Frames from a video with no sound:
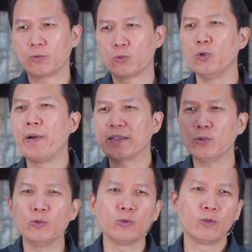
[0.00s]
two by
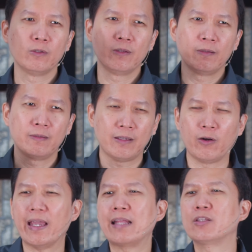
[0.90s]
two,
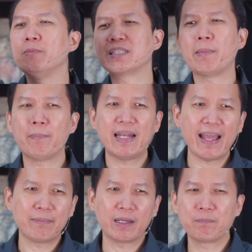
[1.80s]
okay, adto mo sa
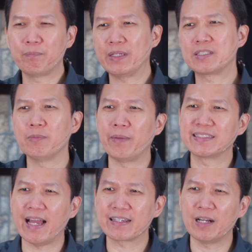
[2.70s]
mabalay, mag-preach mo,
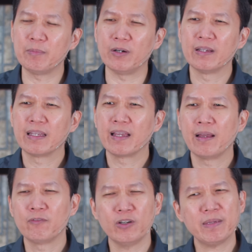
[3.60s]
magsangyang mo.
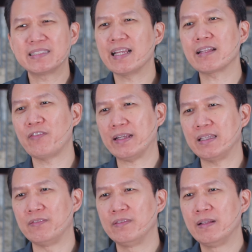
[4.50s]
For me, it's not
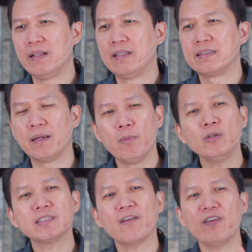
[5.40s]
effective. The
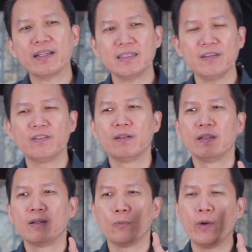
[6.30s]
most effective
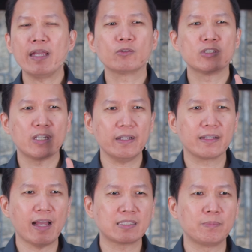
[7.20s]
way to share the
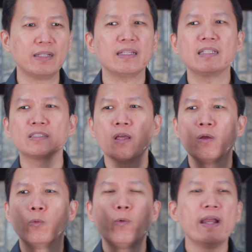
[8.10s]
gospel is
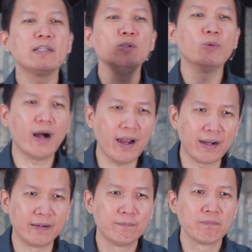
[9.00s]
where you are.